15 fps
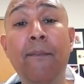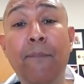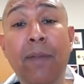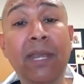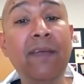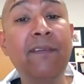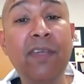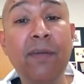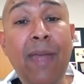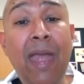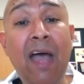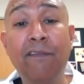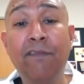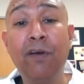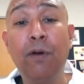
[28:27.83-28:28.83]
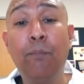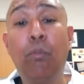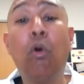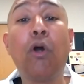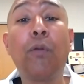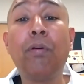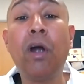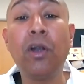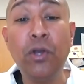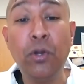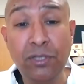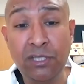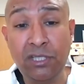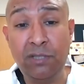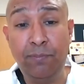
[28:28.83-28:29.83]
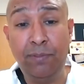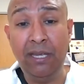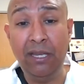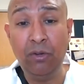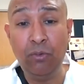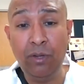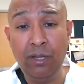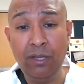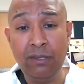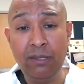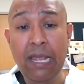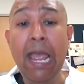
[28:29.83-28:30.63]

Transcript: many of them have poor prognosis to begin with.